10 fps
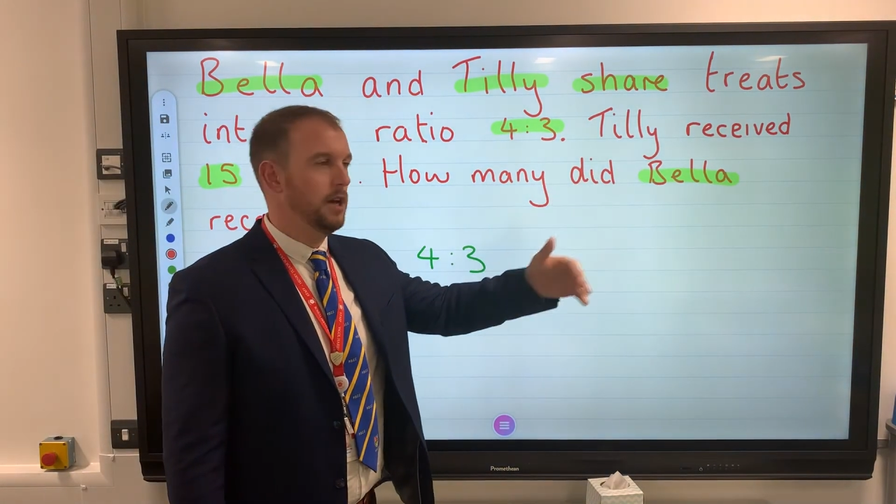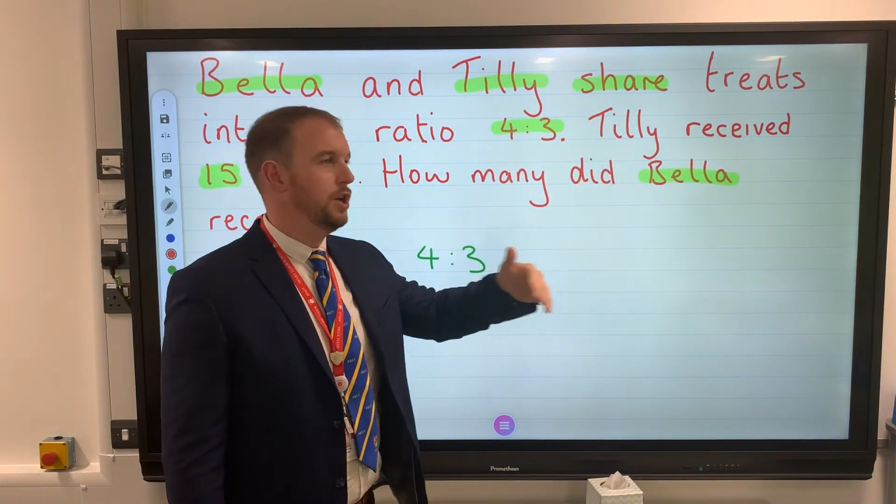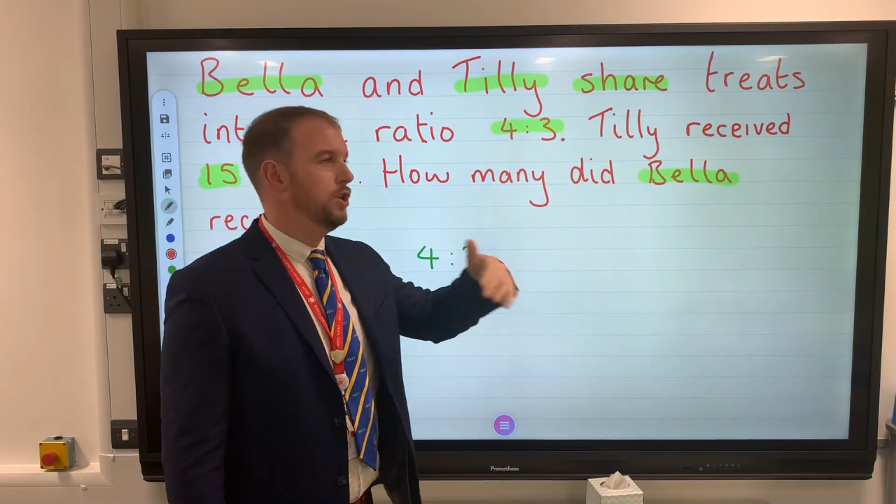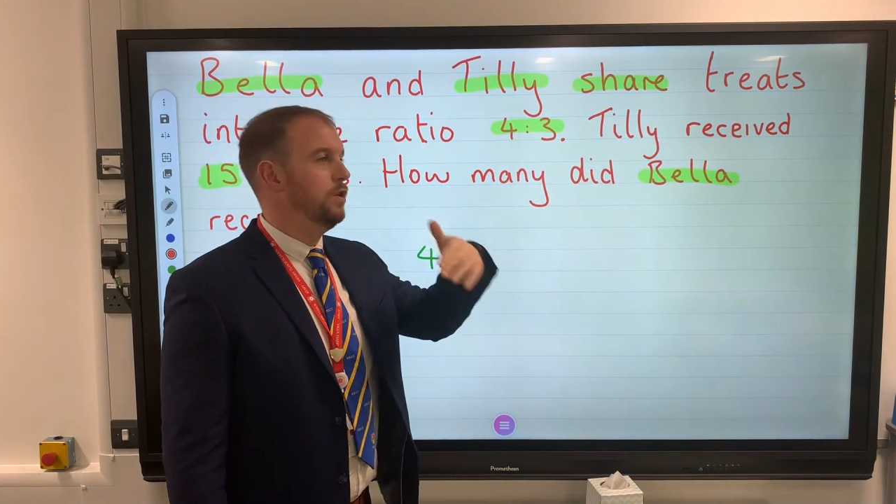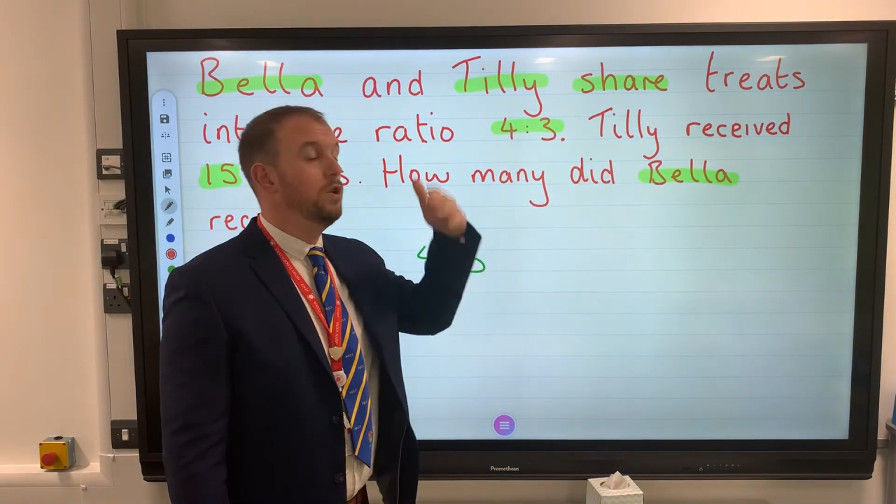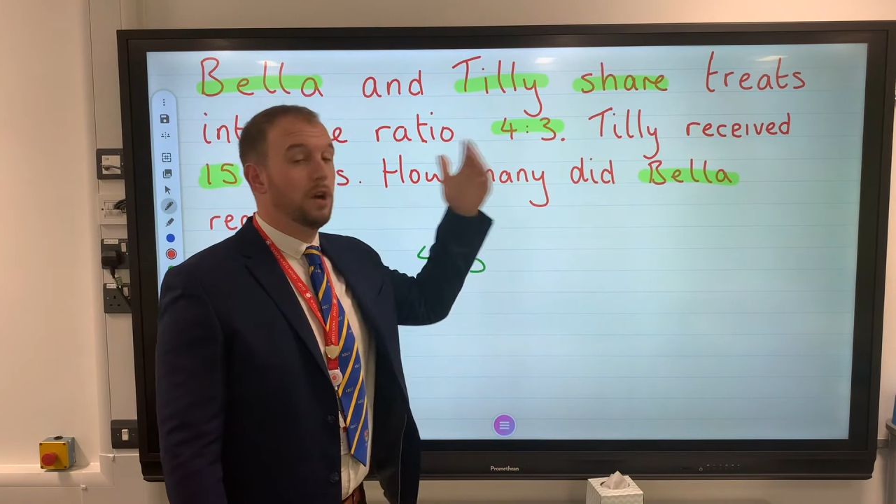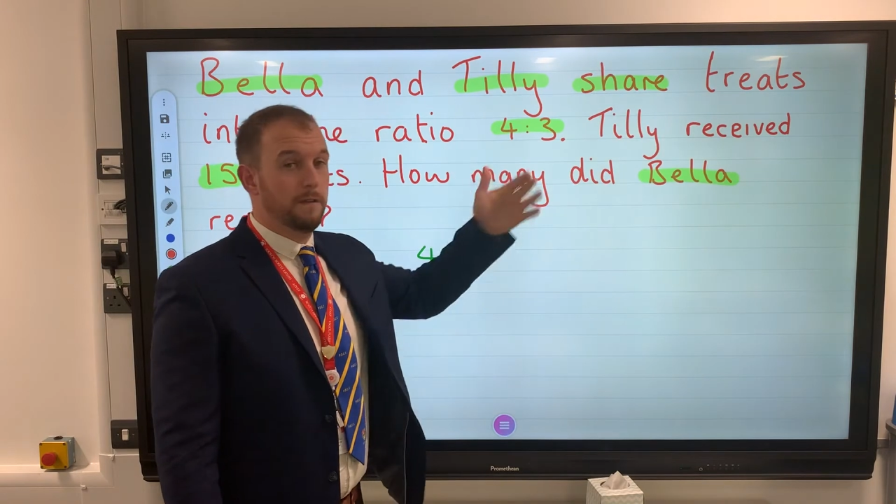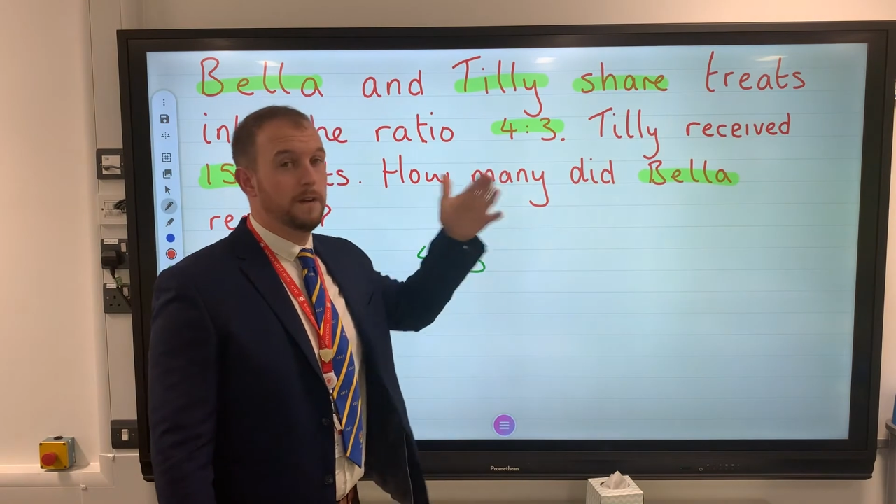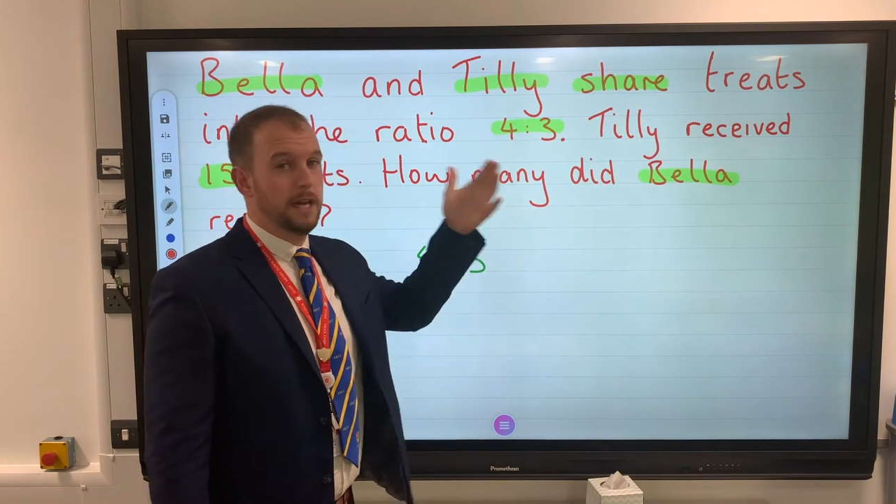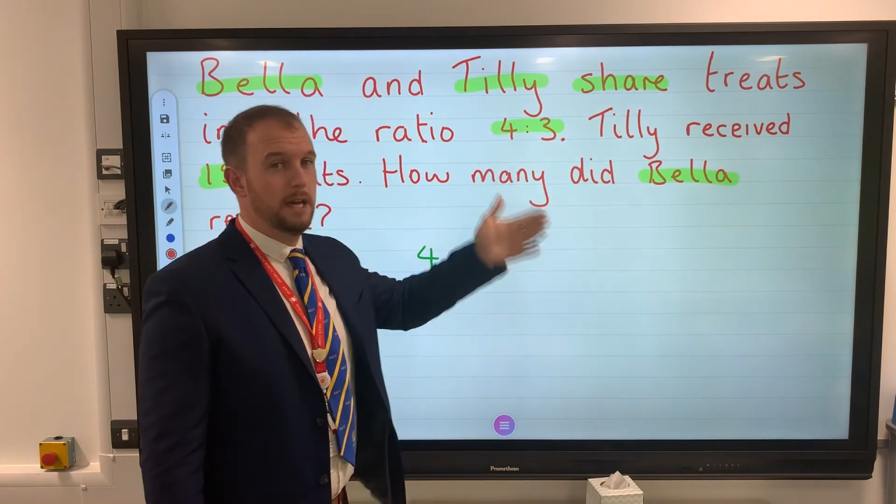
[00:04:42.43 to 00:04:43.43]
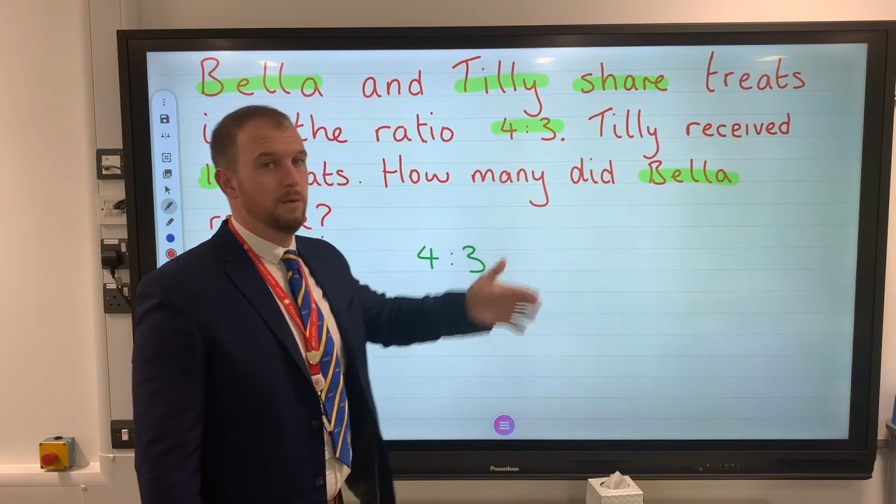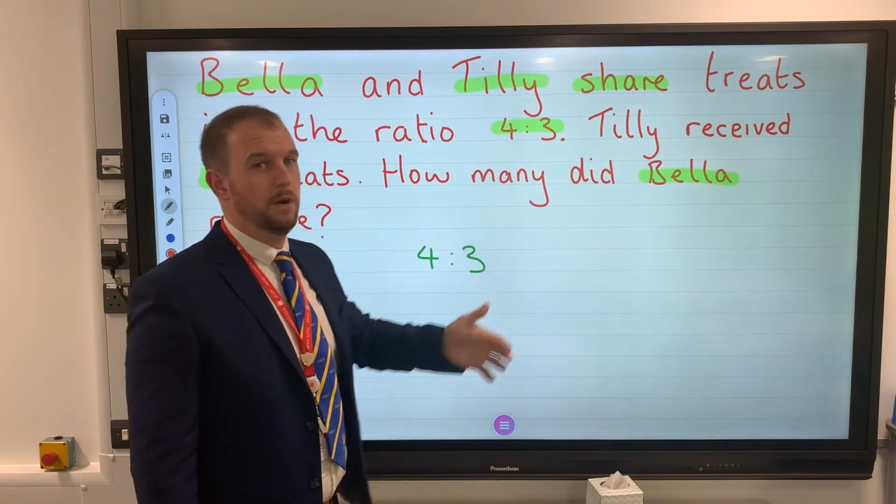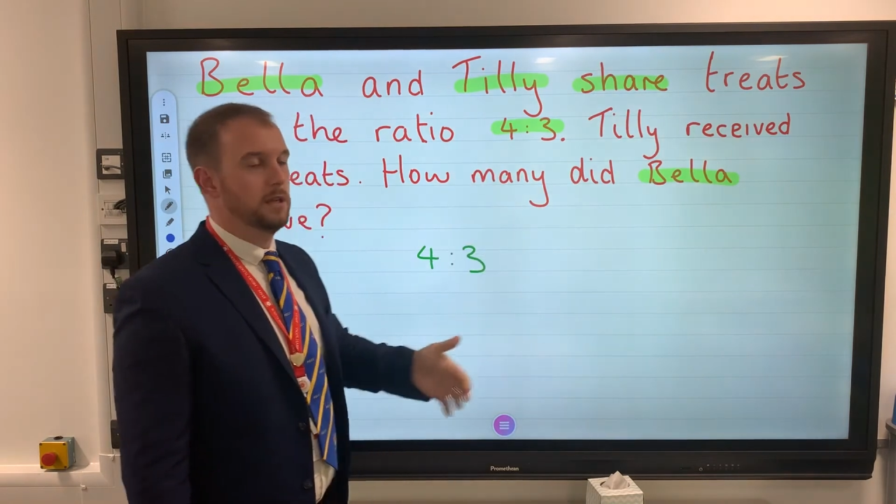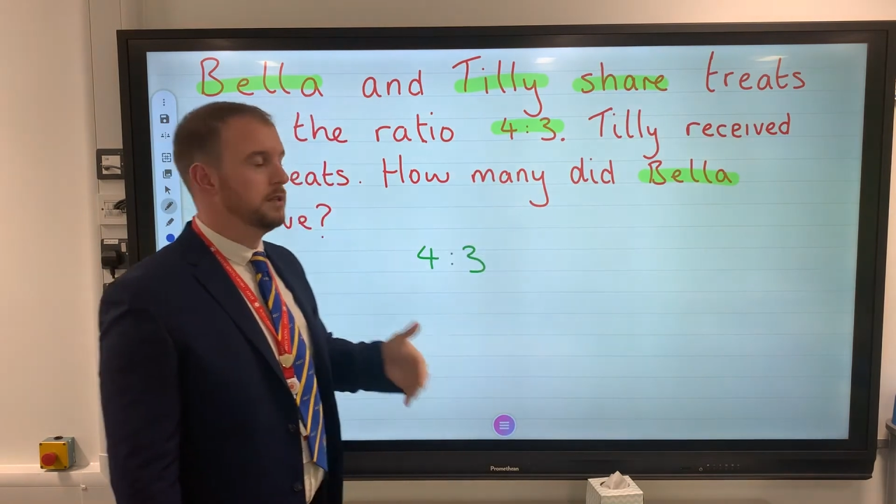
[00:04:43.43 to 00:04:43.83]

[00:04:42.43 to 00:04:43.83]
You look for keywords,